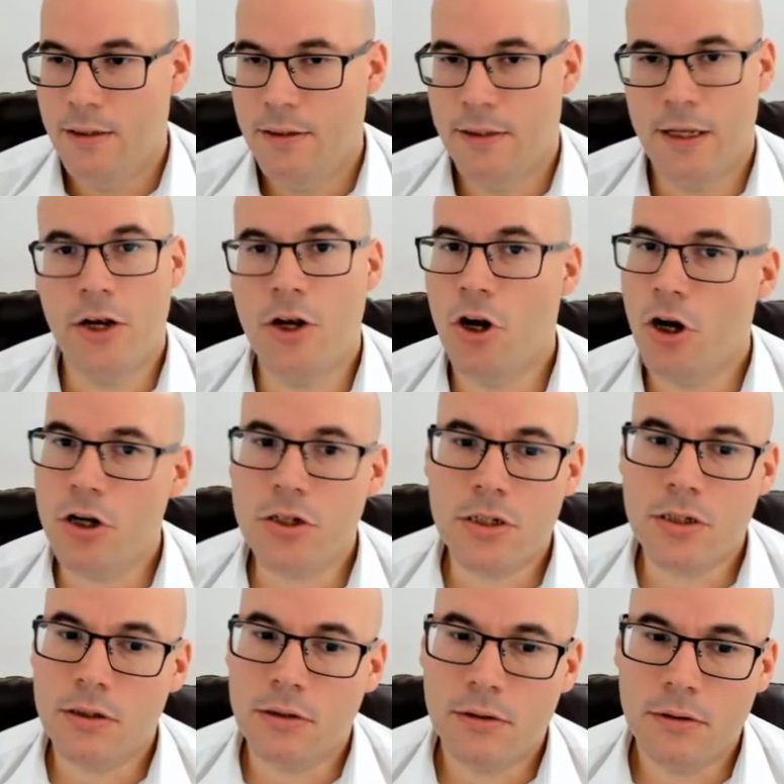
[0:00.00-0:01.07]
The
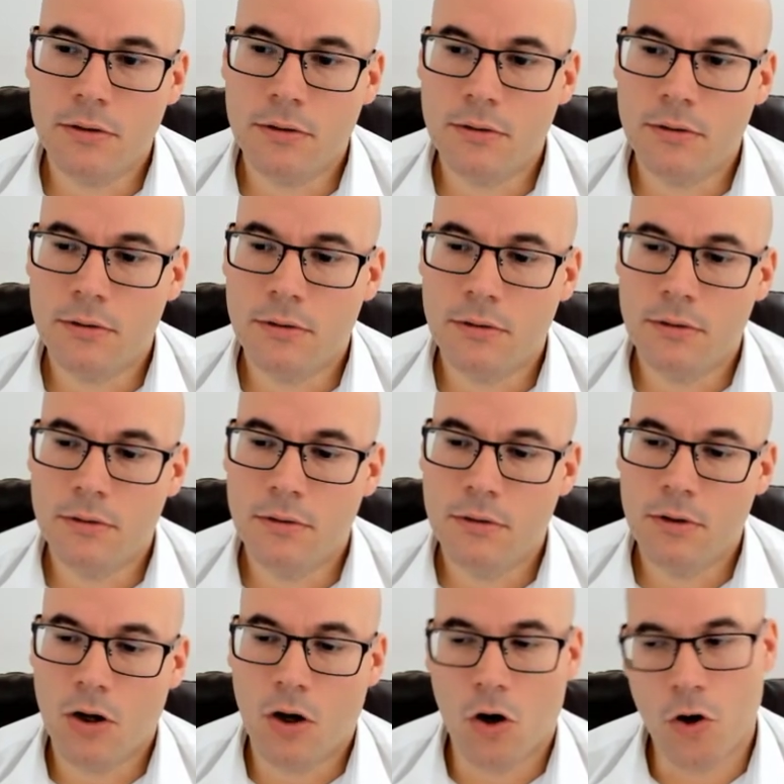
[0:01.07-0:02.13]
nurse
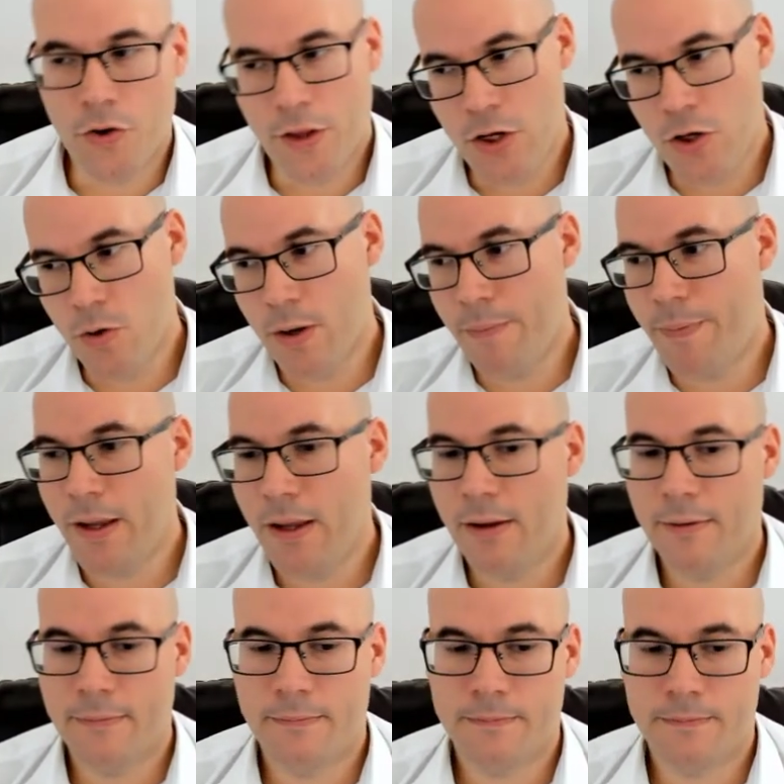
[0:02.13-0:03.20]
or the UAP?
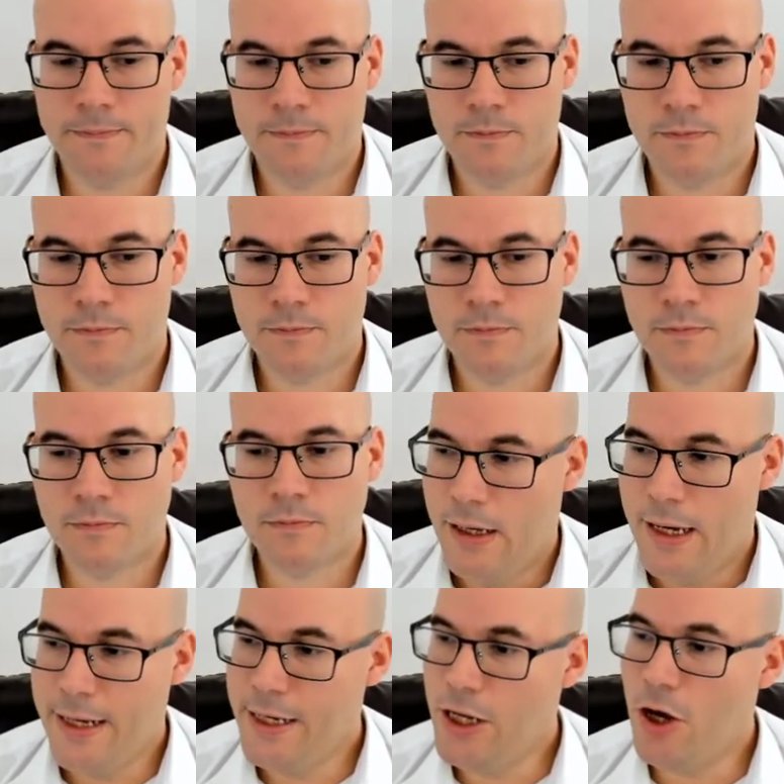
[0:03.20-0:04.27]

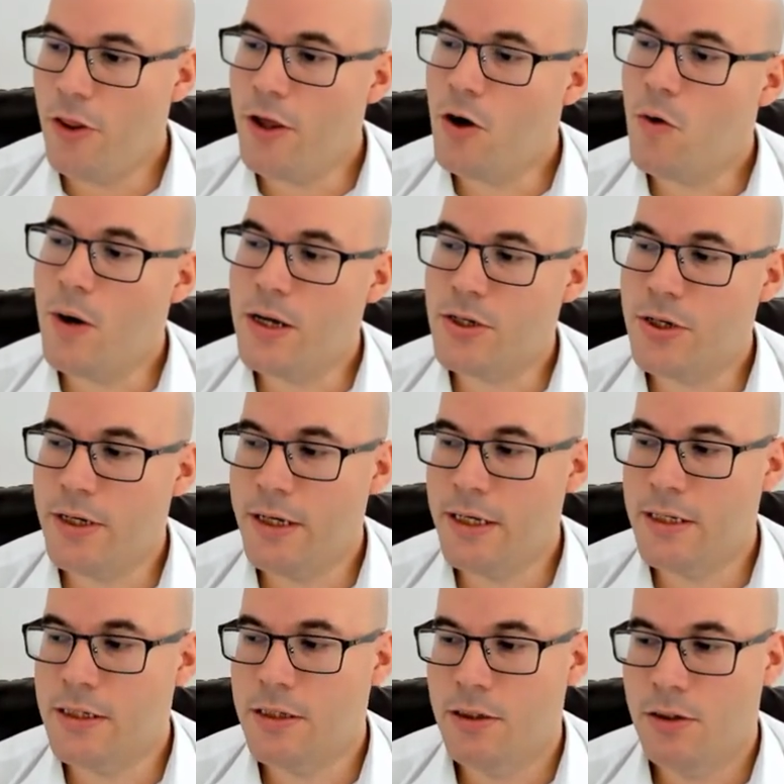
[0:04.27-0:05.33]
And the other question
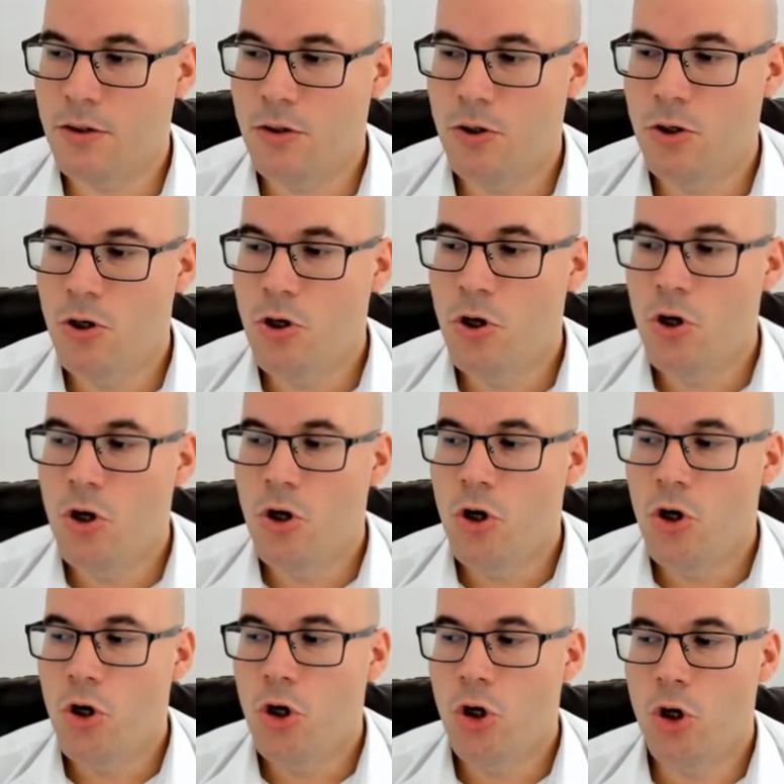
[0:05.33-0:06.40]
is,
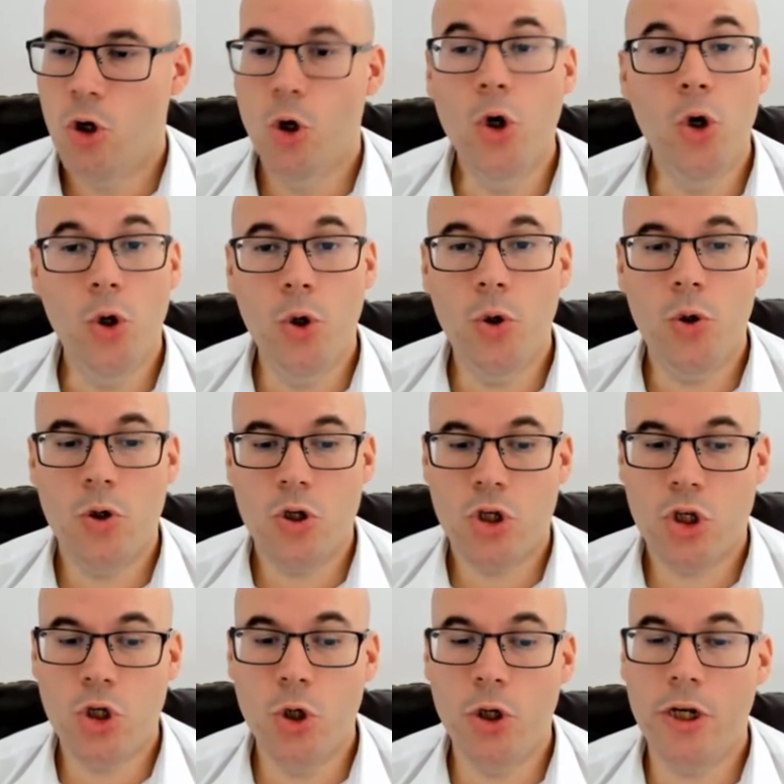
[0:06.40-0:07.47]
who
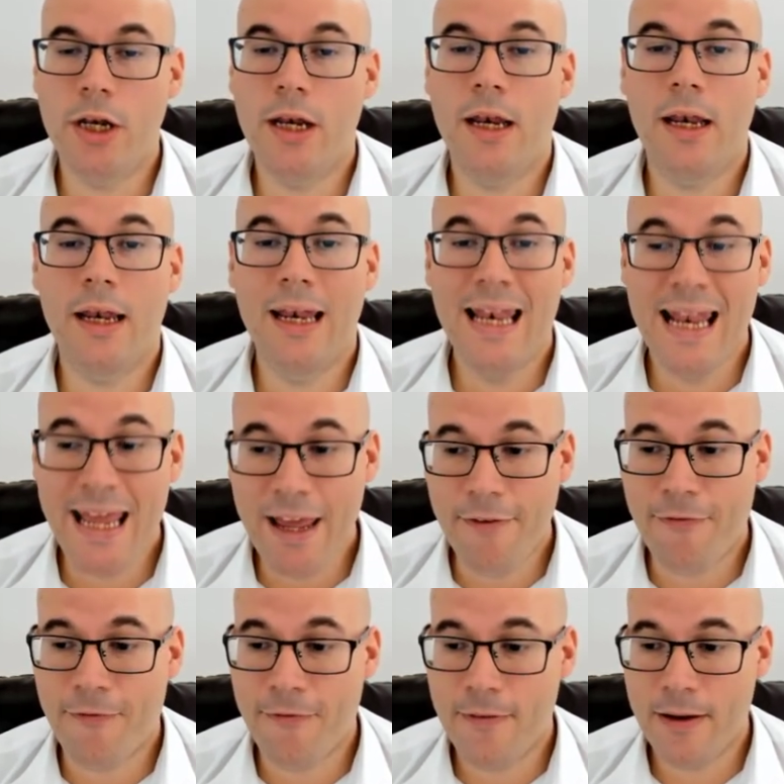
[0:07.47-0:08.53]
should
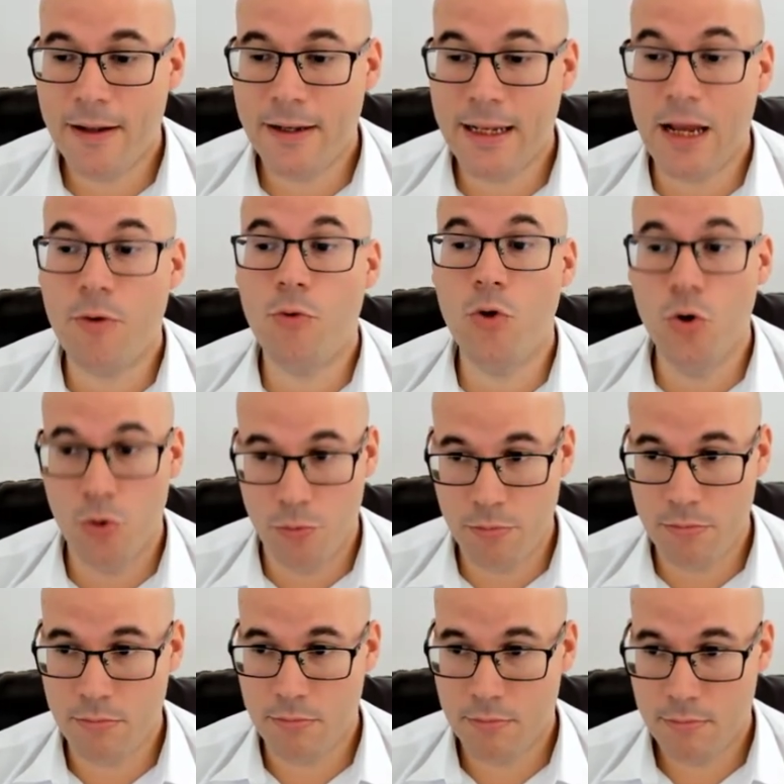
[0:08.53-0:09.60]
leave the room